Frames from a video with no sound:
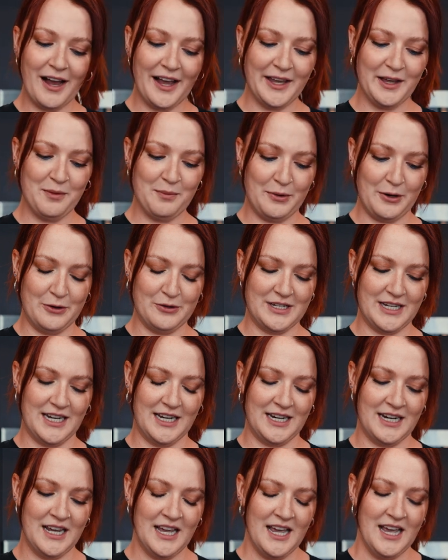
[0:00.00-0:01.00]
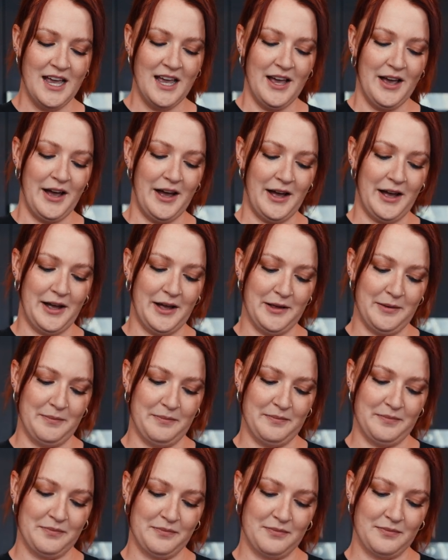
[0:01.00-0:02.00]
high in protein.
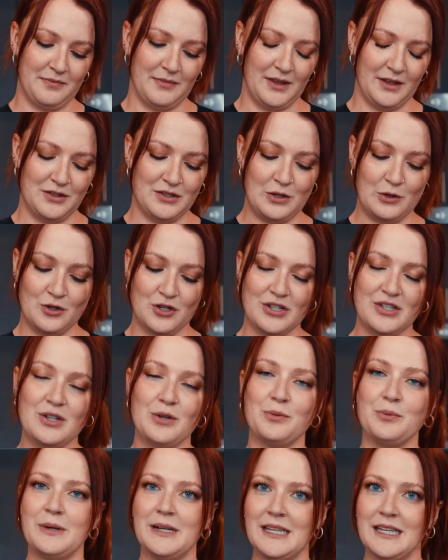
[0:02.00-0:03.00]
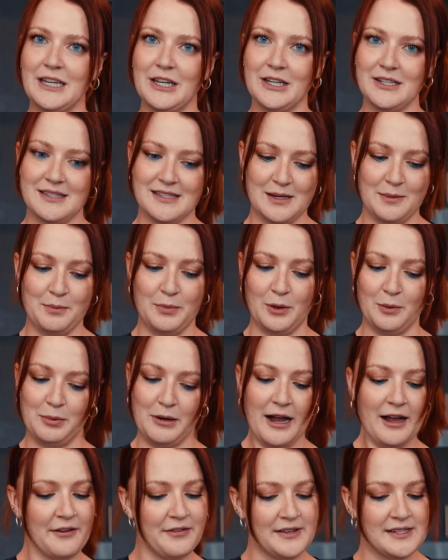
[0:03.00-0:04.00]
So it's just a really good, simple
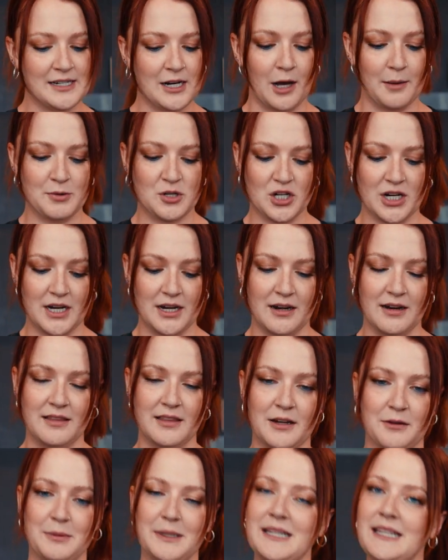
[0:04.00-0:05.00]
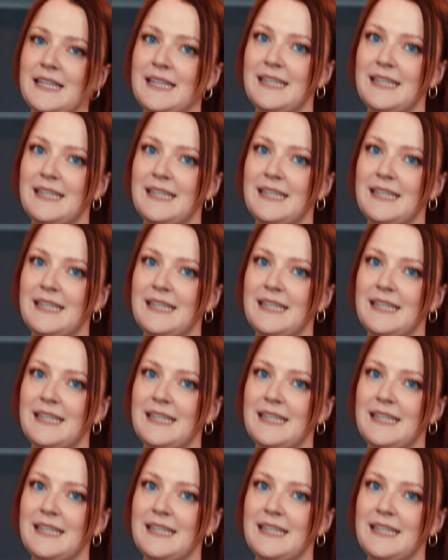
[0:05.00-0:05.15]
breakfast option. They're really